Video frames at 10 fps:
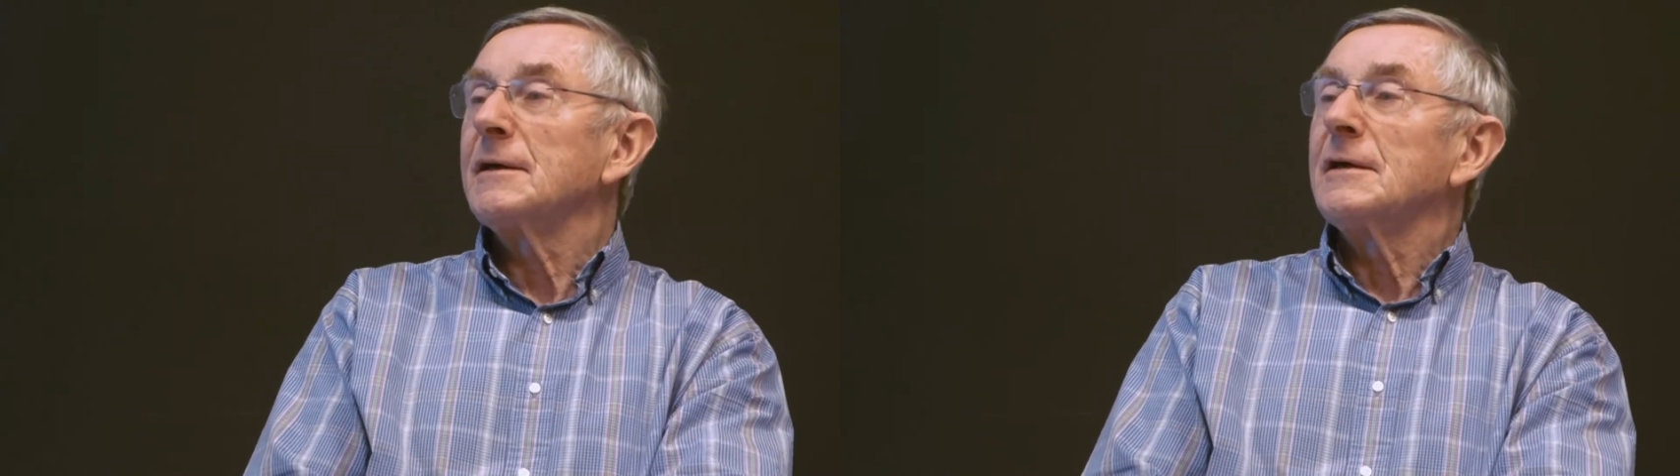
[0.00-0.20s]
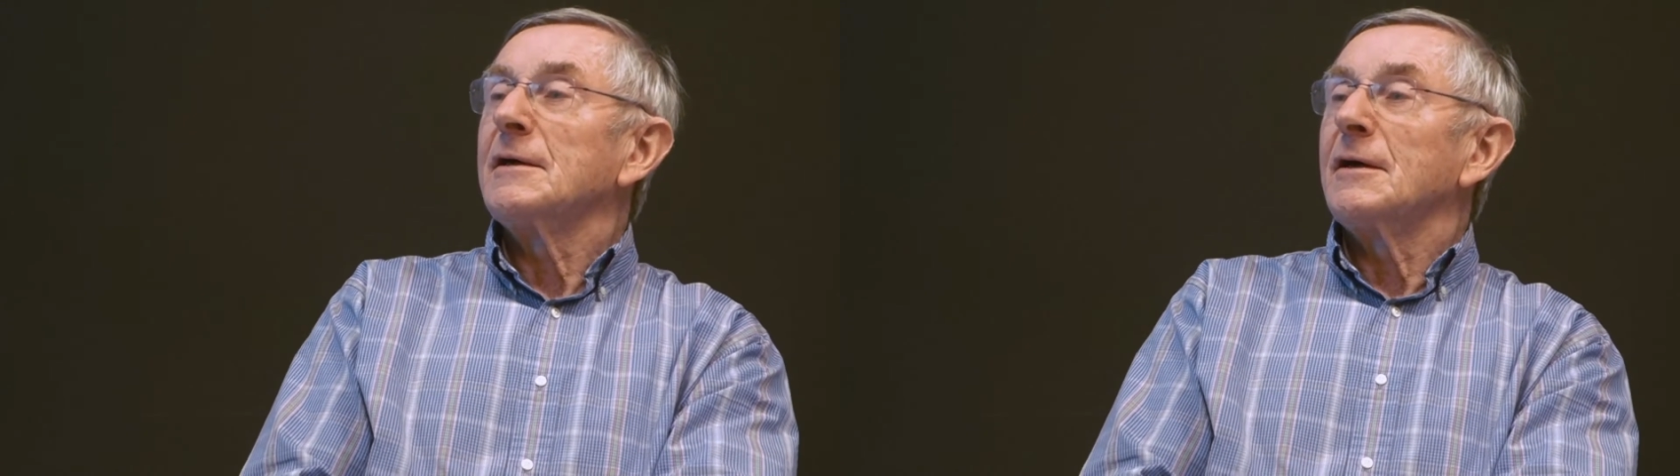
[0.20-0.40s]

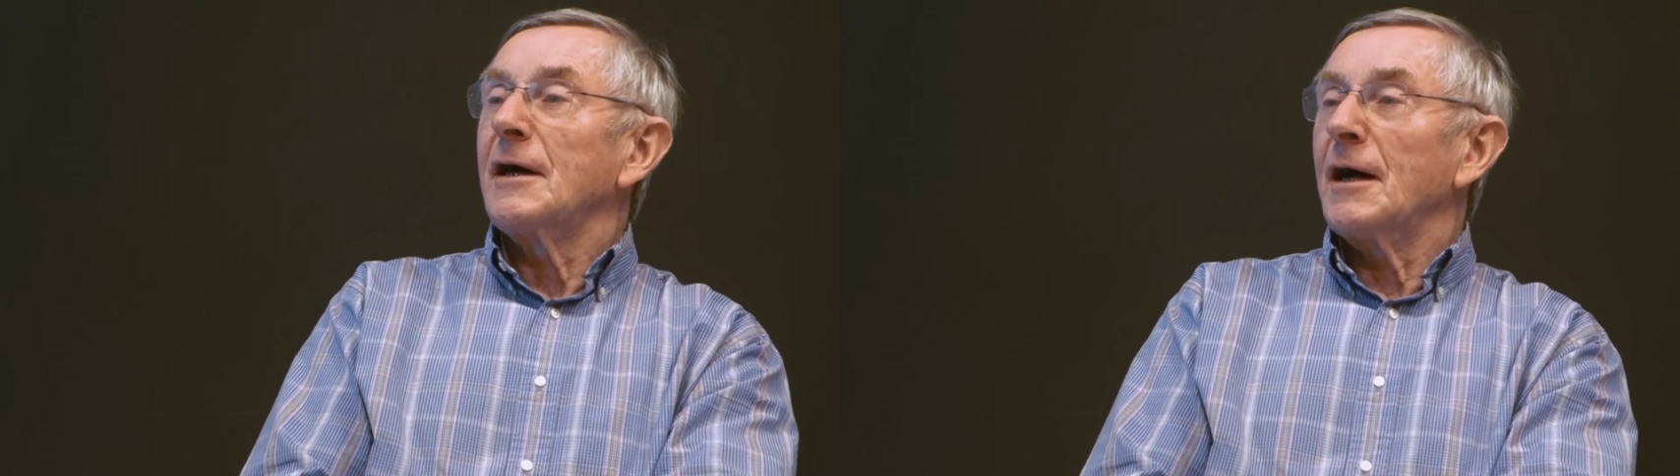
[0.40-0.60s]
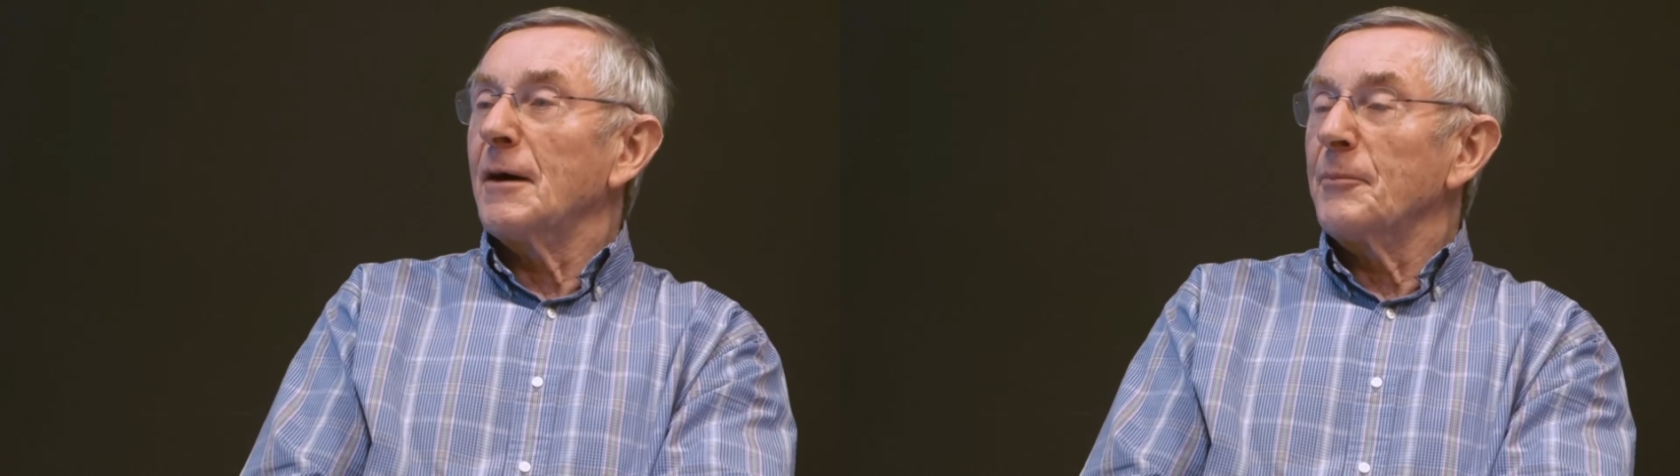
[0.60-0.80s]

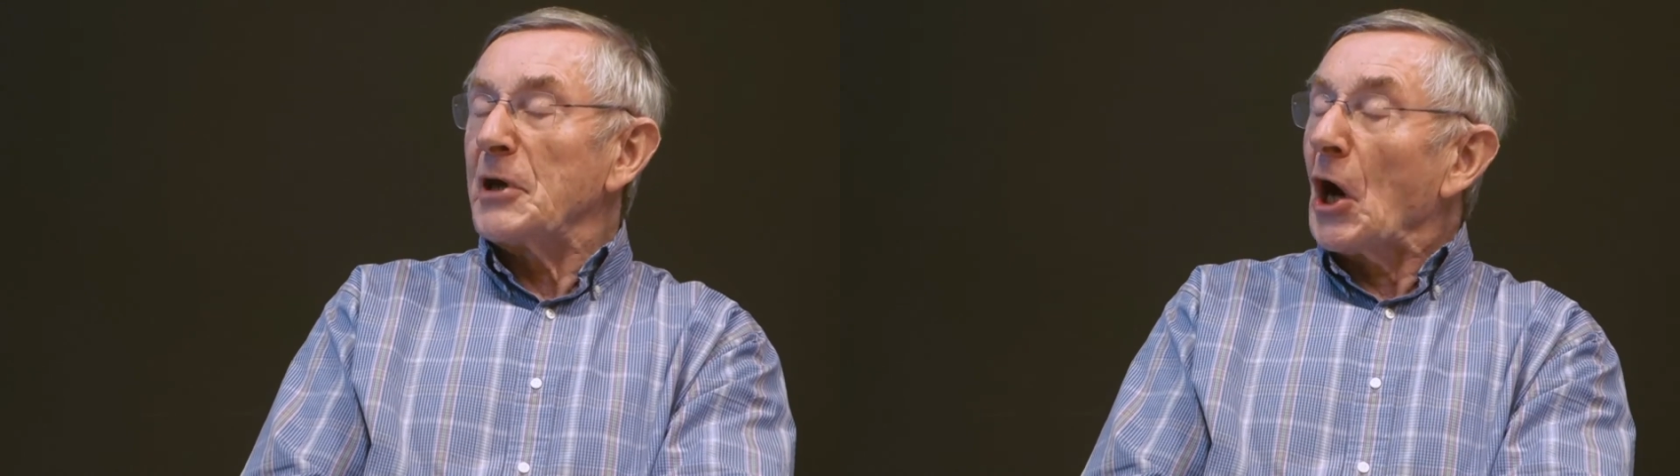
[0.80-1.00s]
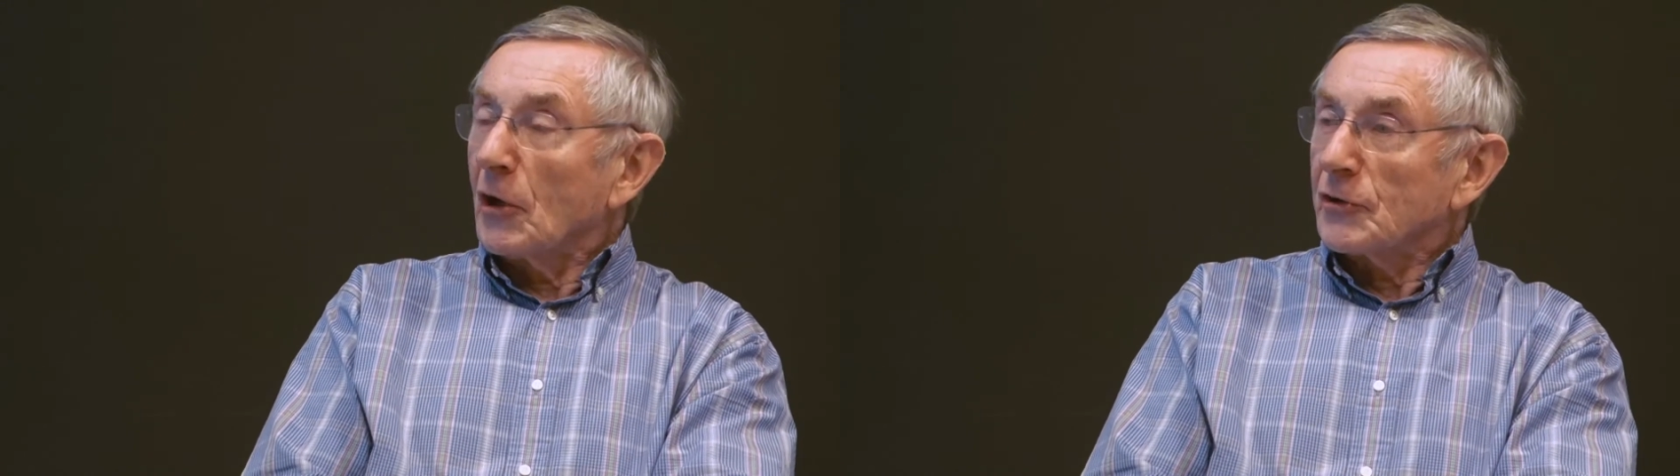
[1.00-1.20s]

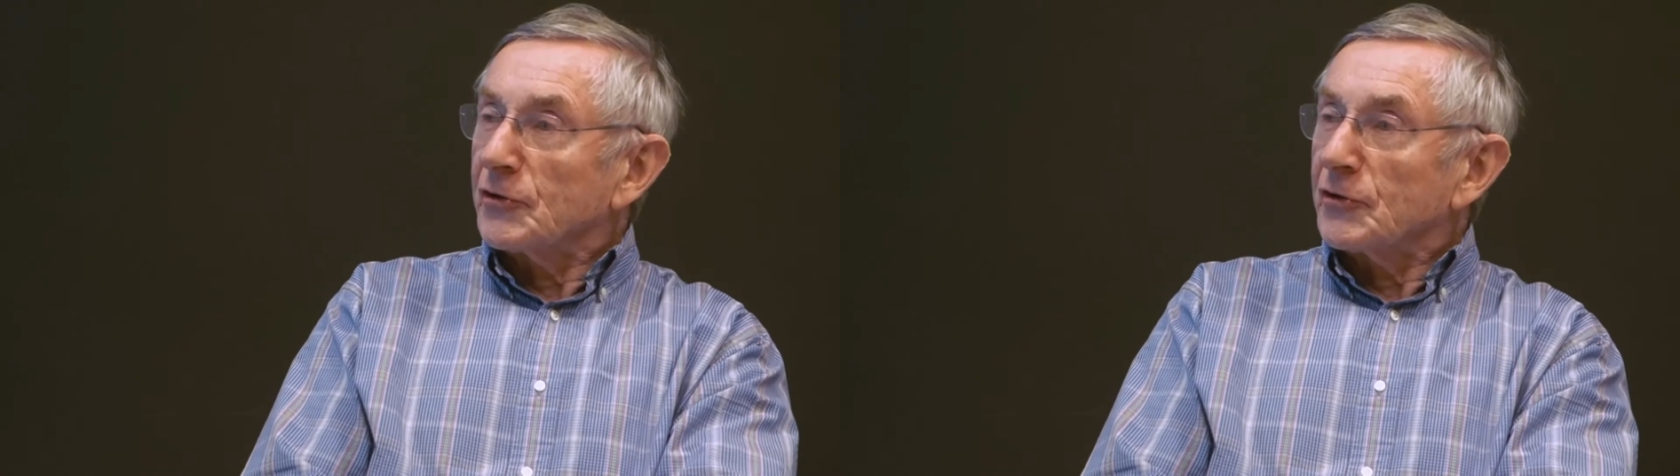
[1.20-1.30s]
beyond